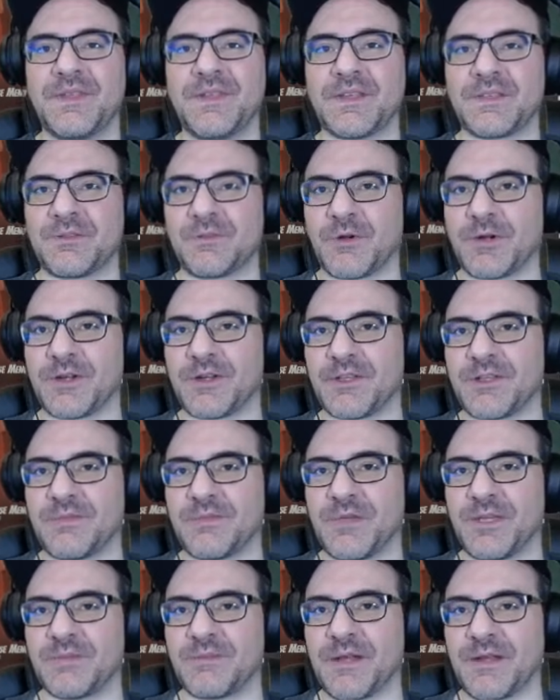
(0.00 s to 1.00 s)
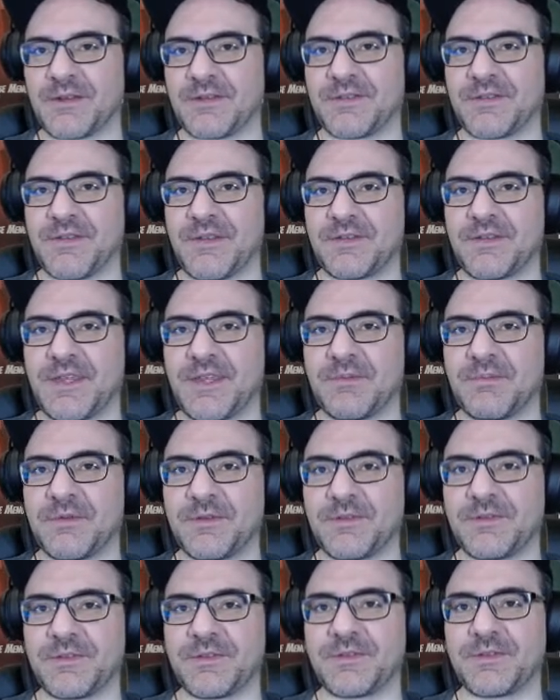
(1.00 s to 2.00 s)
you have to work on the big Microsoft
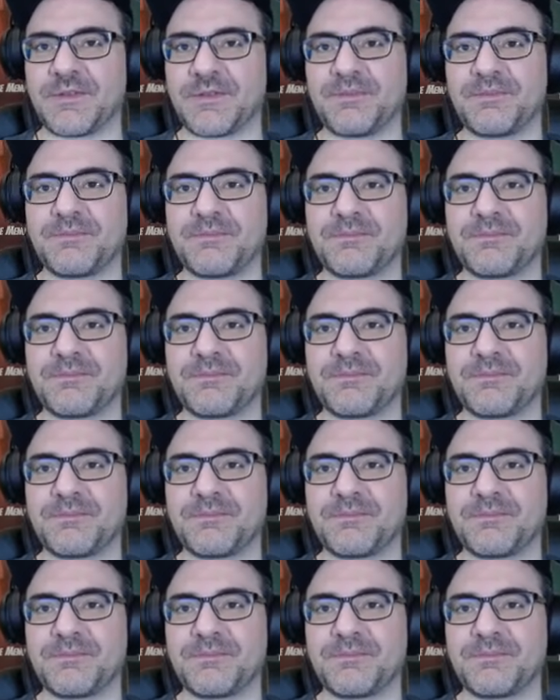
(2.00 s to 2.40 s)
campus.